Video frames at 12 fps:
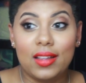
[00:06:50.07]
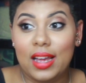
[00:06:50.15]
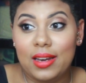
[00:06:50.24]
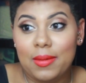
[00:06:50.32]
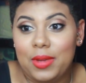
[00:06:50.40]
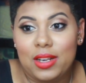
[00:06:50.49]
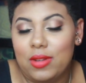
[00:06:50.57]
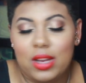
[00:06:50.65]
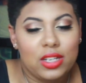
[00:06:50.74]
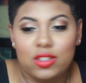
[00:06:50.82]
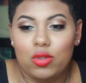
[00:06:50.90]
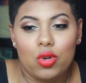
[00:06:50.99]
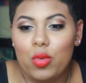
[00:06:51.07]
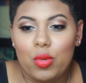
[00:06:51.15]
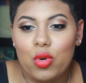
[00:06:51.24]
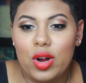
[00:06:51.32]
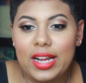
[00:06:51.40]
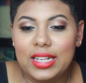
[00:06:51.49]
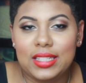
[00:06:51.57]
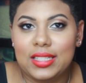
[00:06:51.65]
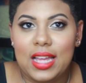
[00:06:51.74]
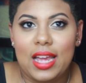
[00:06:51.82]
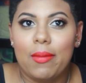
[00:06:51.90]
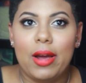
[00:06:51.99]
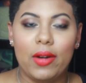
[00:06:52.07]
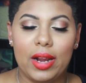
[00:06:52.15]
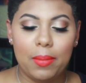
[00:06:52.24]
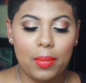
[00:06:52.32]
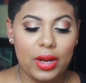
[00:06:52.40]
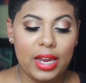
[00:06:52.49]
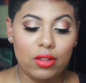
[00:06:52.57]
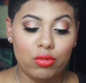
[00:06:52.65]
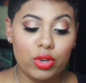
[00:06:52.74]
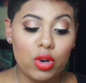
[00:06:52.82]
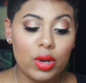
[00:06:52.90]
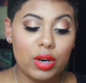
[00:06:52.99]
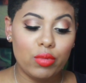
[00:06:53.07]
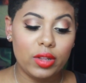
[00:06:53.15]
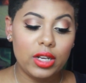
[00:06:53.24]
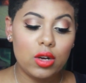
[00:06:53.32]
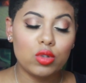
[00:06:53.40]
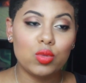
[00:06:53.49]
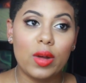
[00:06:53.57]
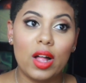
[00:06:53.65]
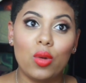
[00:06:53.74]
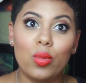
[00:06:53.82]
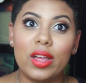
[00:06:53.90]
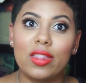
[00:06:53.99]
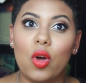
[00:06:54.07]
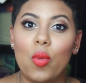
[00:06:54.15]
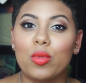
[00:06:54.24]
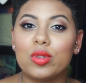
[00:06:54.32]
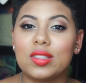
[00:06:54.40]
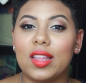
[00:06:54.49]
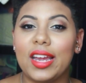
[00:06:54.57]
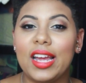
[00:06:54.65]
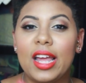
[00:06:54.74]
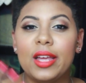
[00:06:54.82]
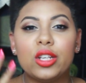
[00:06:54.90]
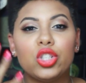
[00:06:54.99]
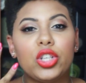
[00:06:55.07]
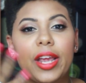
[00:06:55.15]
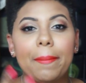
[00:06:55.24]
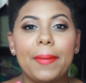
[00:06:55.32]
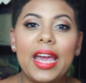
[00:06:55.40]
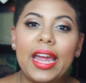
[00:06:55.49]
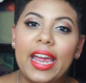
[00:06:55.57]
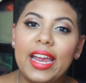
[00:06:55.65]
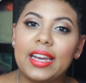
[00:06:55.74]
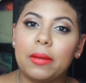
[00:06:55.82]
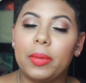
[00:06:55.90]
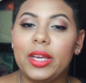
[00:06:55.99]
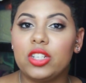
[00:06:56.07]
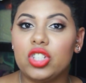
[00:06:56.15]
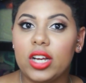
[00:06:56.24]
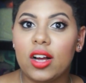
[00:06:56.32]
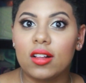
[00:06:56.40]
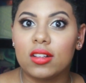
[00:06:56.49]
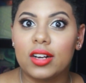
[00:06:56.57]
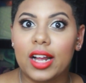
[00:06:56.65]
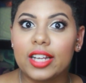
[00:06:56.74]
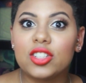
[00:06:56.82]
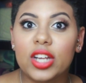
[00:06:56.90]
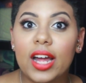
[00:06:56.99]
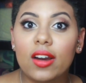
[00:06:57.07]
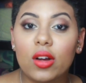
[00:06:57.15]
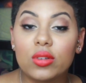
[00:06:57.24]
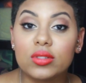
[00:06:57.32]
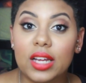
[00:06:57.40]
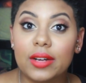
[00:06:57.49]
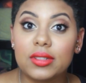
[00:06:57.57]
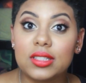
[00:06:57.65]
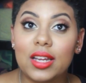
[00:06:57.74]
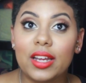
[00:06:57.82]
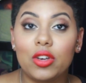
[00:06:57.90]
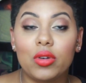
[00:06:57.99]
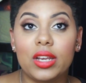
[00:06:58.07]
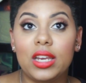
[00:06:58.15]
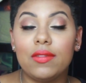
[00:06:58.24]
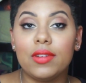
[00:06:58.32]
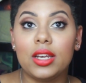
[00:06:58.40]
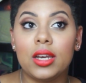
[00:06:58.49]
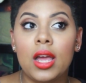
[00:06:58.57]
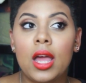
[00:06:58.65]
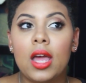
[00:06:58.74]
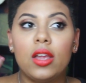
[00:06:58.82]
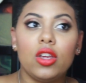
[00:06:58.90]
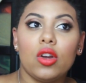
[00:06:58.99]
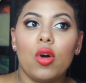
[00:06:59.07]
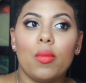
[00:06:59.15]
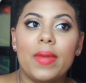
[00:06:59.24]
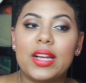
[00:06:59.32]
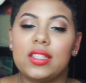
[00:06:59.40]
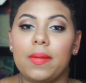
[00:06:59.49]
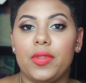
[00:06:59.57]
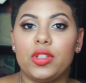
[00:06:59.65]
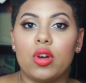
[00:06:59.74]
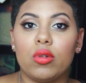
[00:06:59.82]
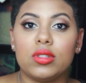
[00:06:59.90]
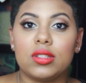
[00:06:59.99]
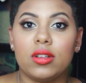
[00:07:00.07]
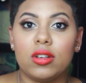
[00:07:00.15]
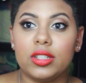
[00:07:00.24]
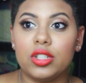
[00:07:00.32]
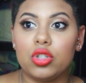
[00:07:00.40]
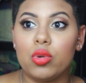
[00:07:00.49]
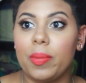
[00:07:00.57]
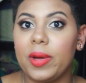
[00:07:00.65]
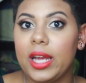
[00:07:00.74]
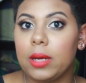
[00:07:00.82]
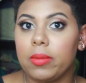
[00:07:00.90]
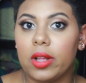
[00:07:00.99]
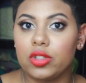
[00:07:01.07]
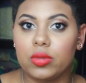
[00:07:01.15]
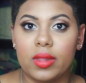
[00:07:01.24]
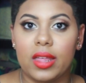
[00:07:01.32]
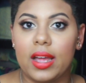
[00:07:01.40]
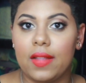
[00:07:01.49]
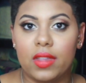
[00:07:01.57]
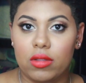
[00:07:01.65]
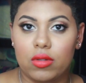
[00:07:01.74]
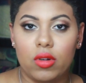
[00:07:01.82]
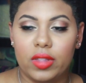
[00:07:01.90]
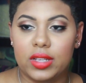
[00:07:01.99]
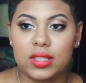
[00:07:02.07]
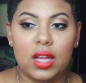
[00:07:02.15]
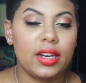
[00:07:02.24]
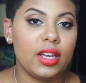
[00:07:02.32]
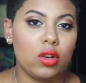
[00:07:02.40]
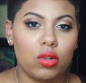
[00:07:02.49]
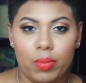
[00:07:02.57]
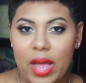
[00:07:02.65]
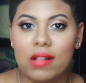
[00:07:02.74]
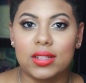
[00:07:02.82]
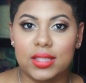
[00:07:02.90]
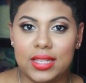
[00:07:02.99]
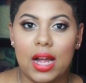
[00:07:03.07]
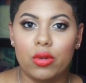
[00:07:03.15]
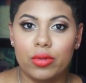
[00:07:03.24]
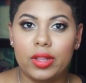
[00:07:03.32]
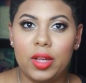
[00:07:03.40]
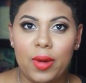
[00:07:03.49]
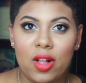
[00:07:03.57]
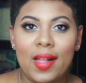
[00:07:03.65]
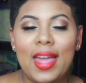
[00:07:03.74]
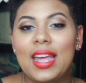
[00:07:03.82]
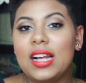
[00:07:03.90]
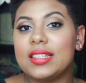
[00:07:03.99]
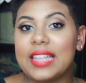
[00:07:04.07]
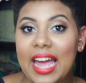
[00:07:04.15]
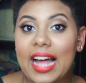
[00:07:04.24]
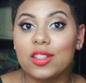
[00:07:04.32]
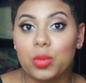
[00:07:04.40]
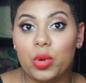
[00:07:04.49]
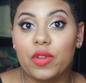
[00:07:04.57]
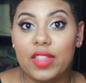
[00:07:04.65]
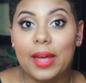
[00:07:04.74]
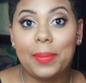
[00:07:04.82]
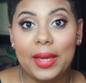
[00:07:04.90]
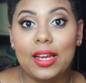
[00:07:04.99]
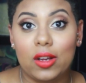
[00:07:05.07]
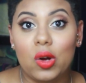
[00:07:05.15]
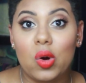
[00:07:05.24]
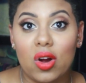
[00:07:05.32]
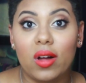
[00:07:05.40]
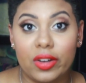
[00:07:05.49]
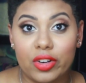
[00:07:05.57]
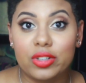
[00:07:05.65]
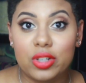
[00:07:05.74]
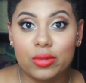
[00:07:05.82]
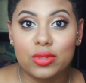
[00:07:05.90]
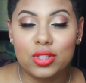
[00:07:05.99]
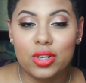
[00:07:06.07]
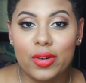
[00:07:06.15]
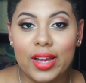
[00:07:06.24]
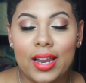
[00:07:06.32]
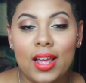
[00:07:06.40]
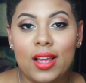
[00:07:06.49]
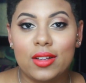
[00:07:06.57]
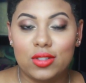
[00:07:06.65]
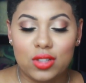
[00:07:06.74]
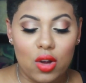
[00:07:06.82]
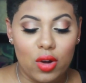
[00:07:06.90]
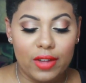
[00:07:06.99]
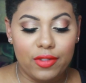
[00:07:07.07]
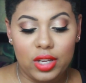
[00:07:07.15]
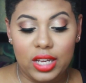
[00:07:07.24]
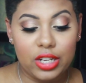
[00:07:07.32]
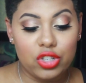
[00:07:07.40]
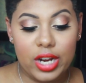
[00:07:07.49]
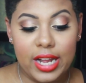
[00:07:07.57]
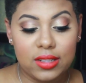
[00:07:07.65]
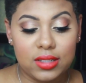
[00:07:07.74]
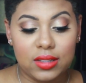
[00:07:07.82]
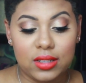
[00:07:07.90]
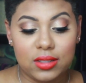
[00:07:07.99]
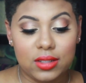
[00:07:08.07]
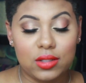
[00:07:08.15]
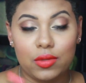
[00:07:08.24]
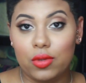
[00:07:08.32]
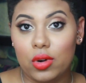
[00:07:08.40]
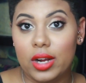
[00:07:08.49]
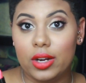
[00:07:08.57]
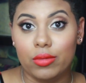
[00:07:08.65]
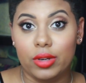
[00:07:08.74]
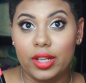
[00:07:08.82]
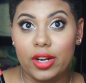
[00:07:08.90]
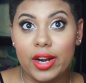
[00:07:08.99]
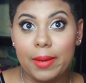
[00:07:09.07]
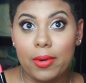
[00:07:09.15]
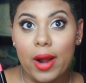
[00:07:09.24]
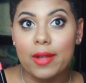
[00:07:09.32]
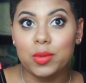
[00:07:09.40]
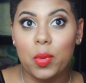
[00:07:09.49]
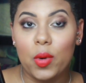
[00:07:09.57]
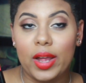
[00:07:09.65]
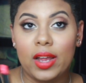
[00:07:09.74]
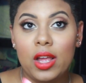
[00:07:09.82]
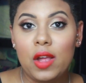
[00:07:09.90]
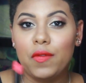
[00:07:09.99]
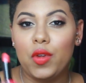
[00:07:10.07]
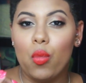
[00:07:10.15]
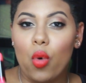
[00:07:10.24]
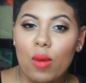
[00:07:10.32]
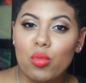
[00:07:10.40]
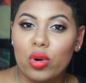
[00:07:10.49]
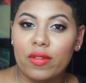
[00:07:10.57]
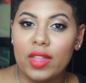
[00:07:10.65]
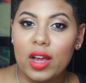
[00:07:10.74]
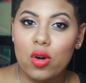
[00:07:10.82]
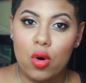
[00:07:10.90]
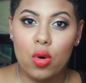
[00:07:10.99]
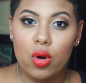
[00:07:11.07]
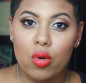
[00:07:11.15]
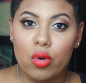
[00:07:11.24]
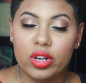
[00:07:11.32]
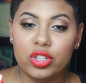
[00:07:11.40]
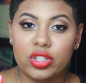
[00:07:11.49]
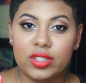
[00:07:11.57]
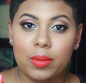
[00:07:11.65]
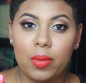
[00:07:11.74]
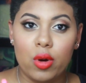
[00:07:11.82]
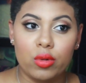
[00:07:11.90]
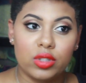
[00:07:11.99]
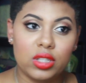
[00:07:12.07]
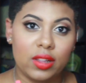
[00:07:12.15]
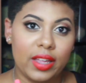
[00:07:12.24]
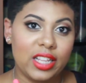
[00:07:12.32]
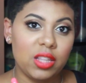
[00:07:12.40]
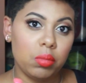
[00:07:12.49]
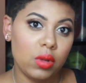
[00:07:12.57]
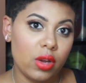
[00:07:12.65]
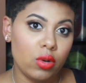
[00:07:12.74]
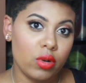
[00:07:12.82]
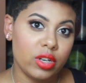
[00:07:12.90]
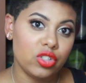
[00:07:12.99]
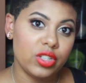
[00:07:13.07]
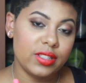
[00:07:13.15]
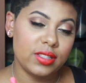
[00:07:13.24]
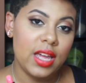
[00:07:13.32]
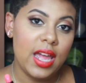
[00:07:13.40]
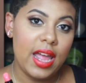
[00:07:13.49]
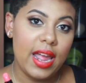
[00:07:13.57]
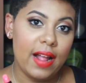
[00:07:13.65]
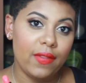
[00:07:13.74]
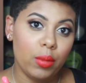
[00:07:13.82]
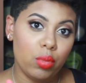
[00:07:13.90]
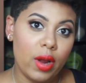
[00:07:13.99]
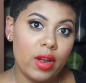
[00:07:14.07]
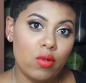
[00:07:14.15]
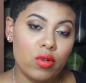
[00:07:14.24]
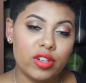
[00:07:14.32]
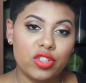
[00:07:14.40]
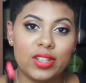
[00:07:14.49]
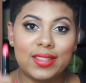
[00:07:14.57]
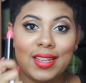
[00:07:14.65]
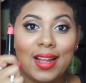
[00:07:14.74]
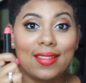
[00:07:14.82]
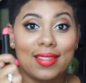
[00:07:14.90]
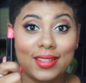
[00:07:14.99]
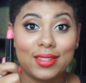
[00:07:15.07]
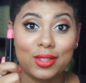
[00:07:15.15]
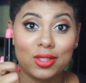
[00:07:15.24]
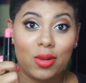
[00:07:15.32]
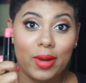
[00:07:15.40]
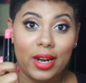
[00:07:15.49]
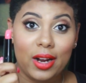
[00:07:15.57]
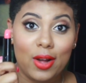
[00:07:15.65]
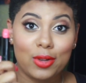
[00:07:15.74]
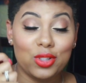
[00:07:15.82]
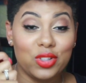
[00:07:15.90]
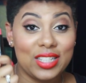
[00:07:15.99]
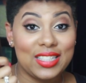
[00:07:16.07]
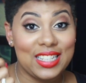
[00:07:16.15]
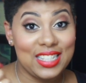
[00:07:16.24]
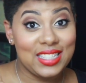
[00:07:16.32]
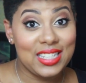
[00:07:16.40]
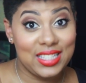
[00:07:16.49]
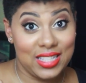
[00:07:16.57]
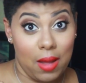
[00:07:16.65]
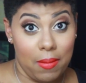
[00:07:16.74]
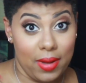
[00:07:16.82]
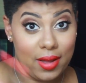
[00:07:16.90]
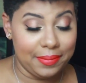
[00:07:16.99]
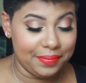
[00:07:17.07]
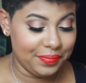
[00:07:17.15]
I mean, I just don't know what more I can say about it. But it, you know what, it really goes well with almost like champagne and peachy colored eyeshadows, I would say. And you could even, you know, mix up the tones a little and do a pink blush with it and throw this on. It'll balance out really well because it has more of that pink and coral undertones to it. So if you can get your hands on this at Sephora at a really great price point, if you want more of that coral orange as opposed to like the blood oranges and the bright oranges, this is the way to go. So this is Samba.